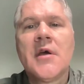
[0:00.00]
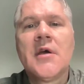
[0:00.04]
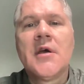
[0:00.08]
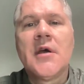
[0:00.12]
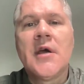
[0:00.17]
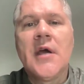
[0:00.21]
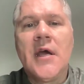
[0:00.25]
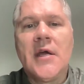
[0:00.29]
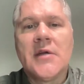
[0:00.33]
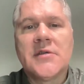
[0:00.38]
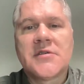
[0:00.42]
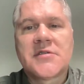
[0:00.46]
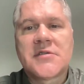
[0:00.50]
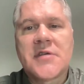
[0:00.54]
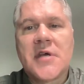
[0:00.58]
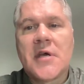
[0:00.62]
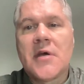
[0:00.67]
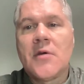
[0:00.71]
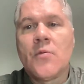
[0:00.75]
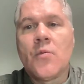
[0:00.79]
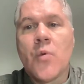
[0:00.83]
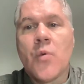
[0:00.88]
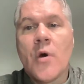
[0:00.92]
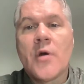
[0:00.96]
and
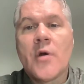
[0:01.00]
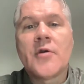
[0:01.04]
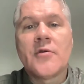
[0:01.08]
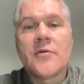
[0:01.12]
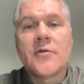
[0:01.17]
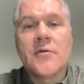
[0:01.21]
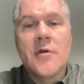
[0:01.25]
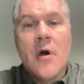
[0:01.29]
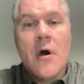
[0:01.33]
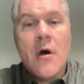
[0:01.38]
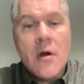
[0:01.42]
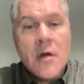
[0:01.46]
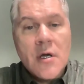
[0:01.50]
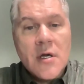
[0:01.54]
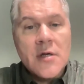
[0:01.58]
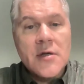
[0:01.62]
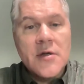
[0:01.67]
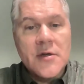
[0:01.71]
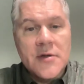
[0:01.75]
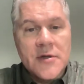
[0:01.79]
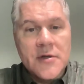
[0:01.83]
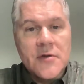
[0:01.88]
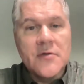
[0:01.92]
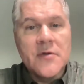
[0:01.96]
said, what are y'all going
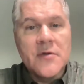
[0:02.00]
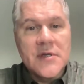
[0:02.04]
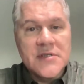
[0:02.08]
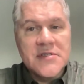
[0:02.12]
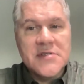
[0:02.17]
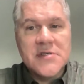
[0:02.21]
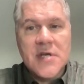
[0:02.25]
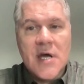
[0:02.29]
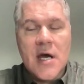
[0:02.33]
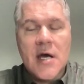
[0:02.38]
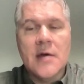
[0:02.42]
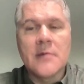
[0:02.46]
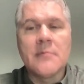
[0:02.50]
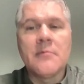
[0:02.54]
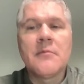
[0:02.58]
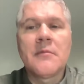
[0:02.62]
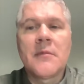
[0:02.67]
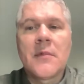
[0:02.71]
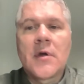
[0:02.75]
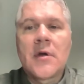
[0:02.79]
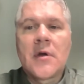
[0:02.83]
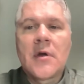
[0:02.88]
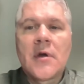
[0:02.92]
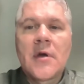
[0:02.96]
to do this
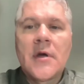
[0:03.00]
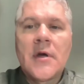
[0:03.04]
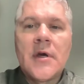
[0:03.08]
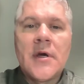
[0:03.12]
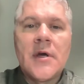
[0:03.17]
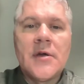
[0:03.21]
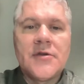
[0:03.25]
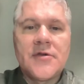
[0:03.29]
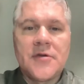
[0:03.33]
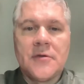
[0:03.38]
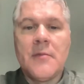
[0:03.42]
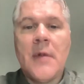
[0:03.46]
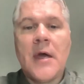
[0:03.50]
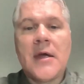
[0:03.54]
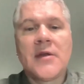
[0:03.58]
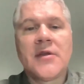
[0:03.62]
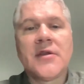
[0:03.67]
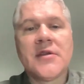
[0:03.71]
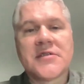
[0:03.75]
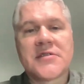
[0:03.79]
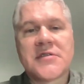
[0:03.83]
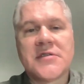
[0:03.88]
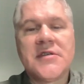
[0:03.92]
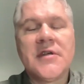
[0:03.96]
time to make
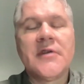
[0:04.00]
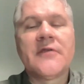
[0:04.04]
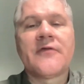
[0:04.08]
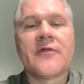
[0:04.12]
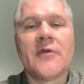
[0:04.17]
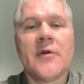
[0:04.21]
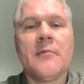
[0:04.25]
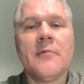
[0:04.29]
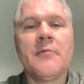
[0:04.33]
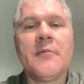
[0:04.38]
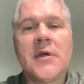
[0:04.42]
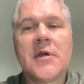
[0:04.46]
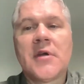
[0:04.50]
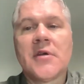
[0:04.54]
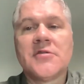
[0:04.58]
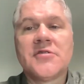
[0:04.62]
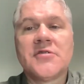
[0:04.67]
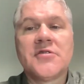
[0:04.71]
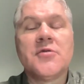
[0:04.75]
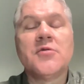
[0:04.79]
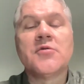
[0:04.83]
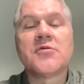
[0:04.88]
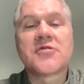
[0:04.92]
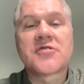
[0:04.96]
this different?
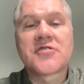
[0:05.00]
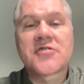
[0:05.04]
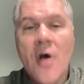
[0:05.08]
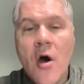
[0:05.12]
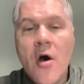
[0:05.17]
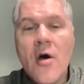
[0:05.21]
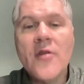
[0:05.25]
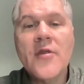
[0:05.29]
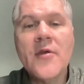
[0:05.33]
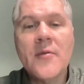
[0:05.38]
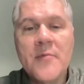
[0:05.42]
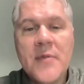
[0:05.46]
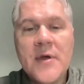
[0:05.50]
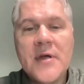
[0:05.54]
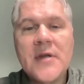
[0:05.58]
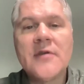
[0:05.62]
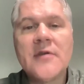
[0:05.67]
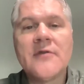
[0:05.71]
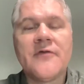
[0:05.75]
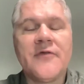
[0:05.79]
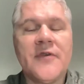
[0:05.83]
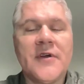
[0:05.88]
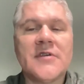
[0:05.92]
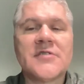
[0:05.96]
Because you saw the
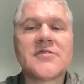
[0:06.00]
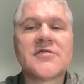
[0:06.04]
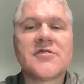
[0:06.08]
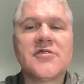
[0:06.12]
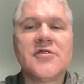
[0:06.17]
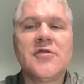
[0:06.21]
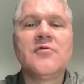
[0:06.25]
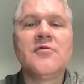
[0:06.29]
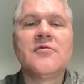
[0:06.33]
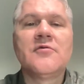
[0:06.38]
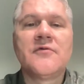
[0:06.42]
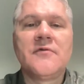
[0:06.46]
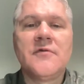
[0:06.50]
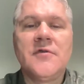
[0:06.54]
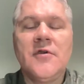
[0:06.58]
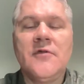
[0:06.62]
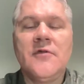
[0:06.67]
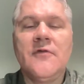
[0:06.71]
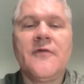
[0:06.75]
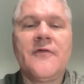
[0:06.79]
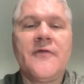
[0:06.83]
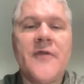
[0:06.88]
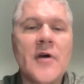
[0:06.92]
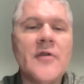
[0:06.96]
benefits, you
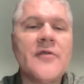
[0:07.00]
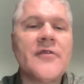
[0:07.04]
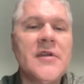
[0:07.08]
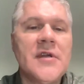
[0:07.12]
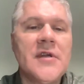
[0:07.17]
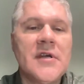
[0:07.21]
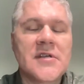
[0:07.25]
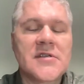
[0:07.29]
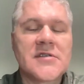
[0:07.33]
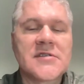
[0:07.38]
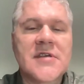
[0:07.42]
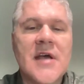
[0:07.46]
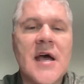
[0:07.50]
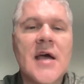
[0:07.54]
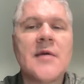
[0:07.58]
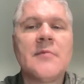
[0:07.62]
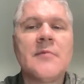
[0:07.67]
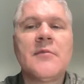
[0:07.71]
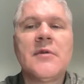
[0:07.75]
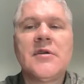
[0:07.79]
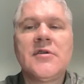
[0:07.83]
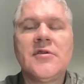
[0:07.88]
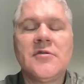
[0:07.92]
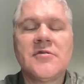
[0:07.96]
felt the
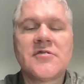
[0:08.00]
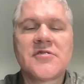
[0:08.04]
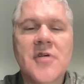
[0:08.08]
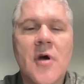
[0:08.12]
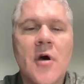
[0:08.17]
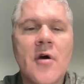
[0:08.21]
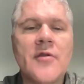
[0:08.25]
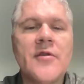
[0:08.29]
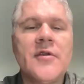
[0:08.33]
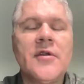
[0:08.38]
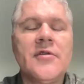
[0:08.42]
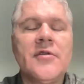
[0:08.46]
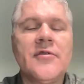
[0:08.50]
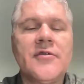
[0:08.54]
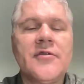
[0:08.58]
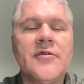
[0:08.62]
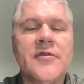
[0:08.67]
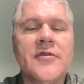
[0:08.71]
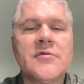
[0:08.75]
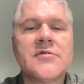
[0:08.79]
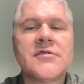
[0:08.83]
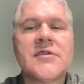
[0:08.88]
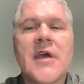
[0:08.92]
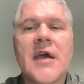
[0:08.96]
excitement, you saw the
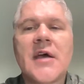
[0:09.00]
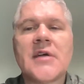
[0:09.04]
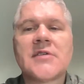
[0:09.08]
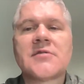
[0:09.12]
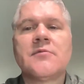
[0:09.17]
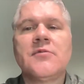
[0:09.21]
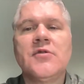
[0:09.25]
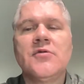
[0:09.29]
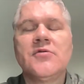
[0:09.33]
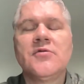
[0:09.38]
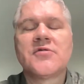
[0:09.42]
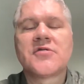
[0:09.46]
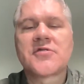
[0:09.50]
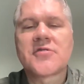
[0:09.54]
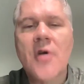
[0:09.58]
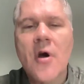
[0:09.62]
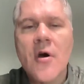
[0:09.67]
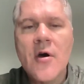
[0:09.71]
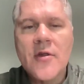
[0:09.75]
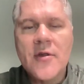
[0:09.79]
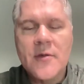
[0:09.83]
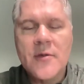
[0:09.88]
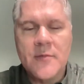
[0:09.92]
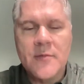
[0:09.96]
enthusiasm, you
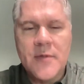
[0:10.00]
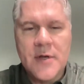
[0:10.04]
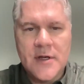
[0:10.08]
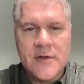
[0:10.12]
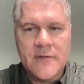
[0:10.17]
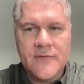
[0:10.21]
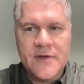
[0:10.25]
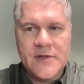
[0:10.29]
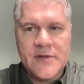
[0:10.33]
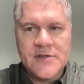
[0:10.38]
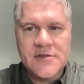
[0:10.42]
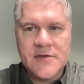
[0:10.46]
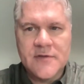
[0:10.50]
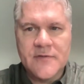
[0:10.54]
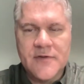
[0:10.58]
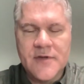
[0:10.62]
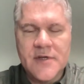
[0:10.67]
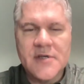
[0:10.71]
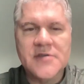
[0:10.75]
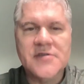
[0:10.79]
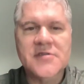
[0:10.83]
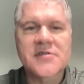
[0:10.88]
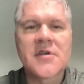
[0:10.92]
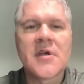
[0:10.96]
saw the benefits of
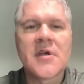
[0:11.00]
this,